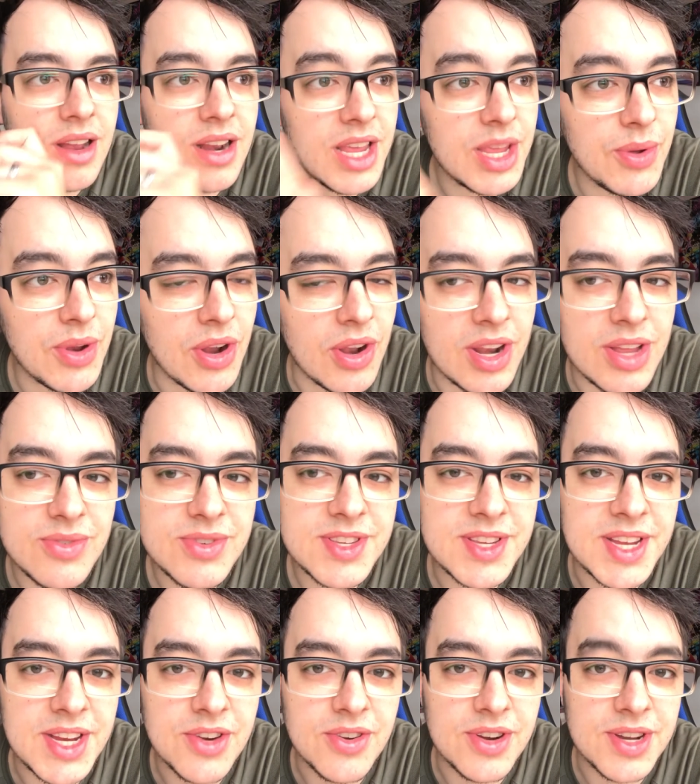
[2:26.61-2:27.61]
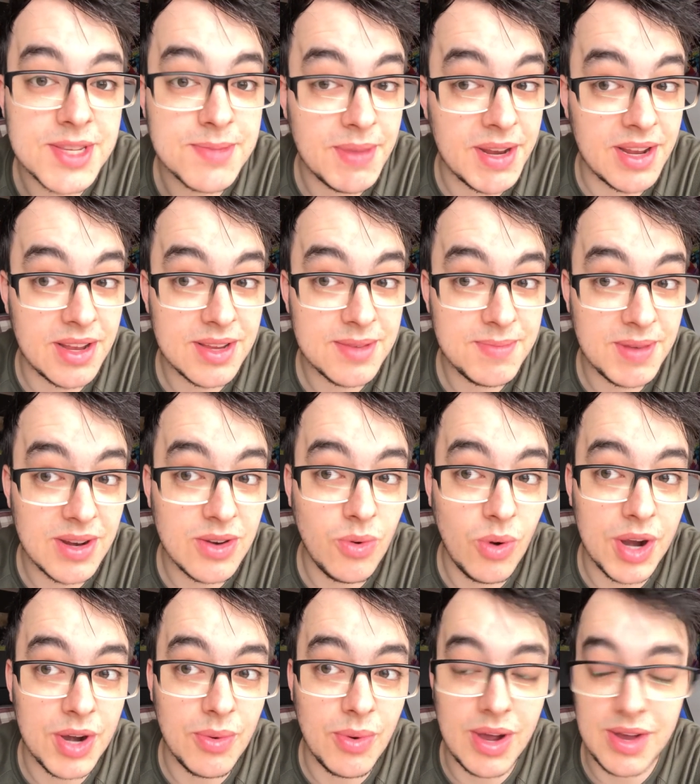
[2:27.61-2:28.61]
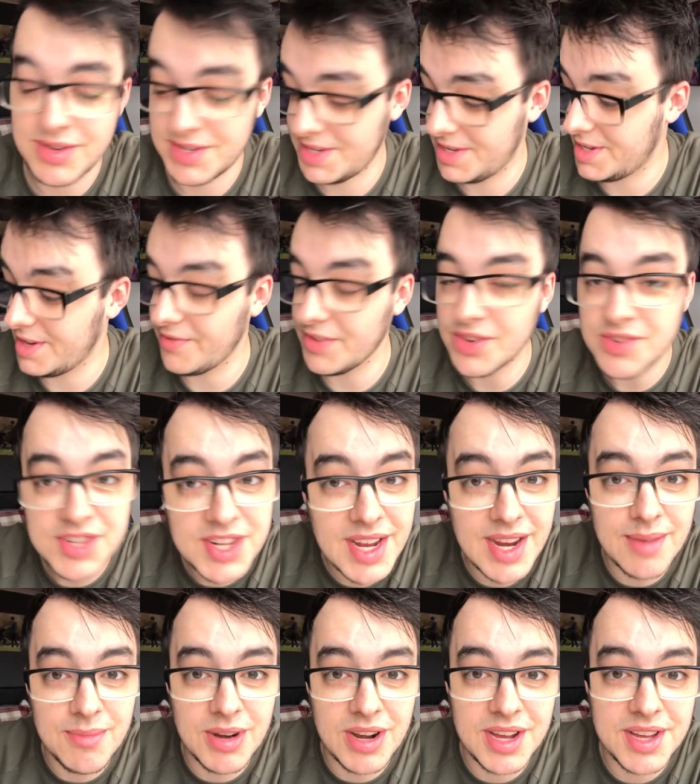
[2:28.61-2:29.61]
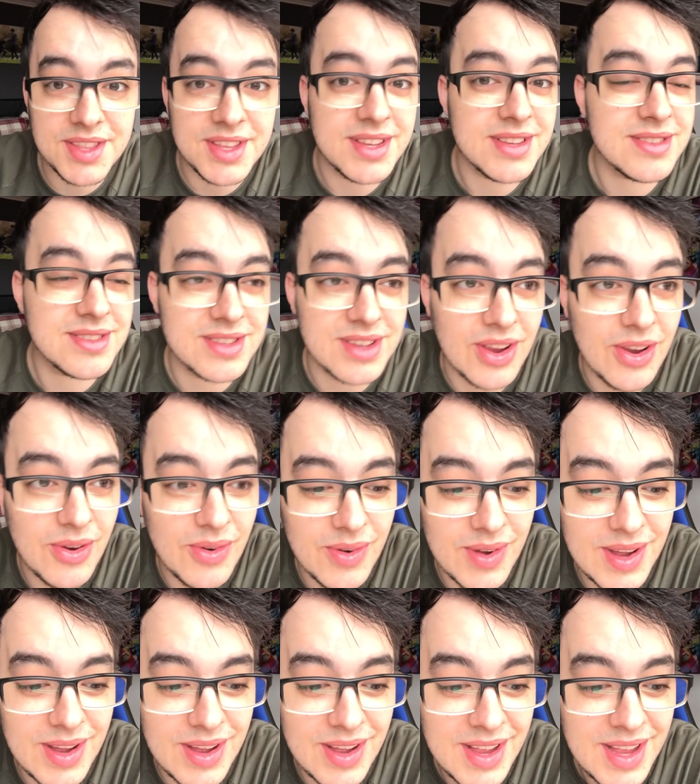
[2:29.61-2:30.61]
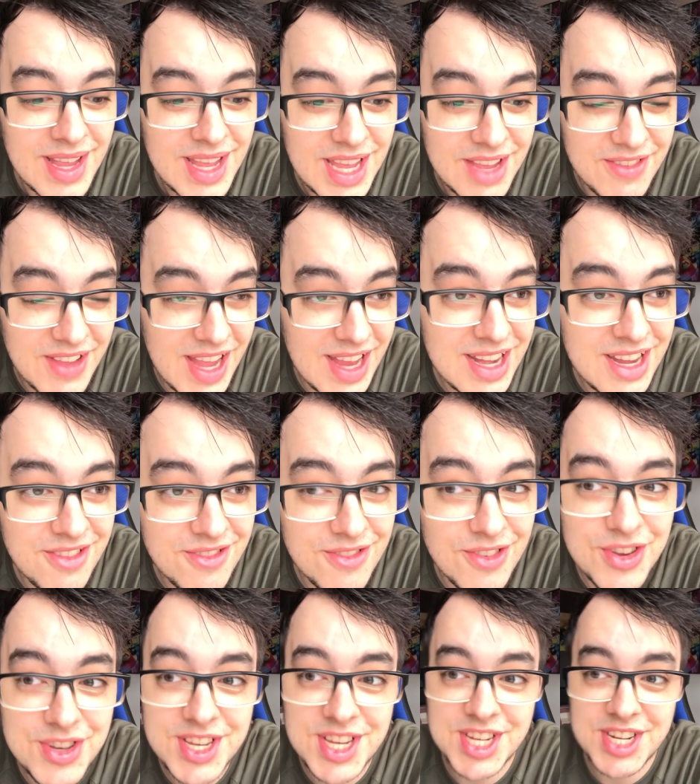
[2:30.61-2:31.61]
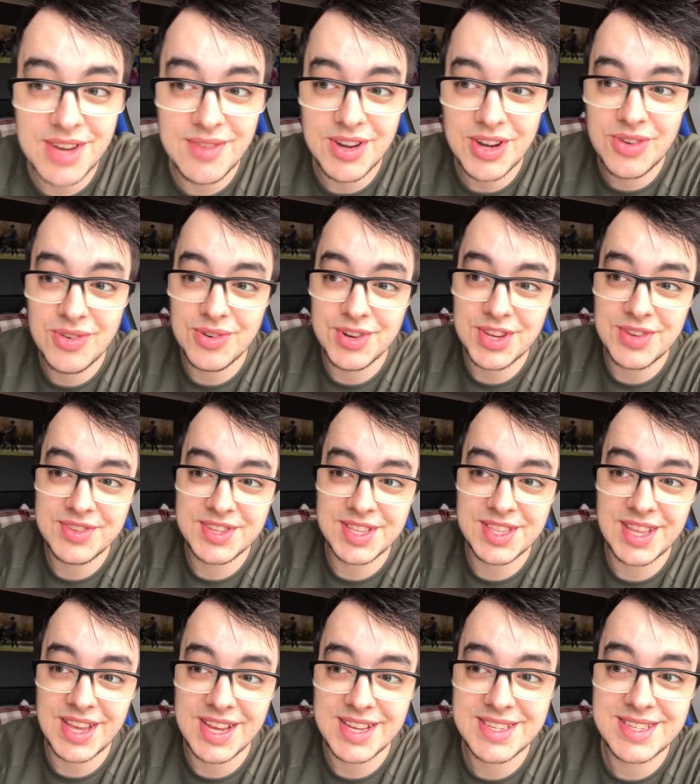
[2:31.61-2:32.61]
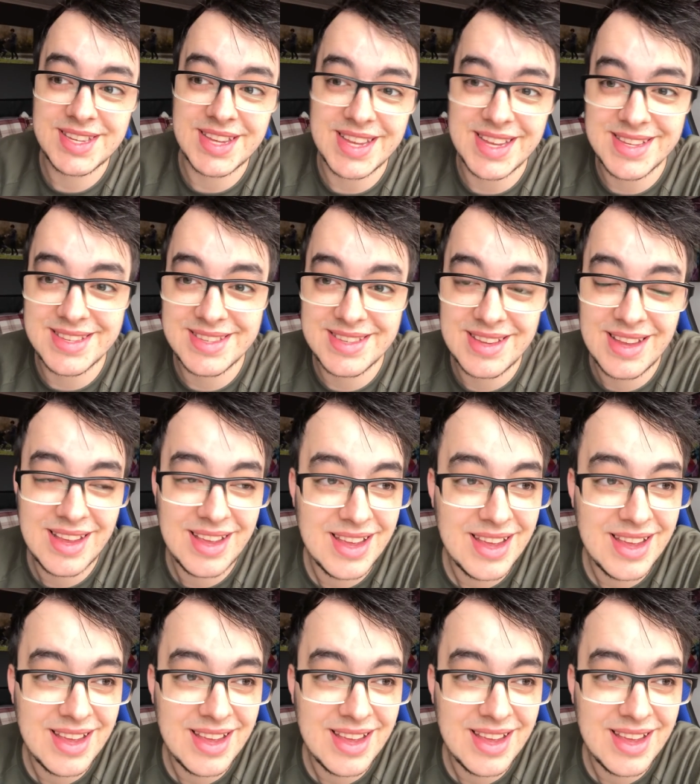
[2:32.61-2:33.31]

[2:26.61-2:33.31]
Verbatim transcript: I'll let you in on a little secret. It's been quite a while since I've used a camera like this, so if any footage I record using this is,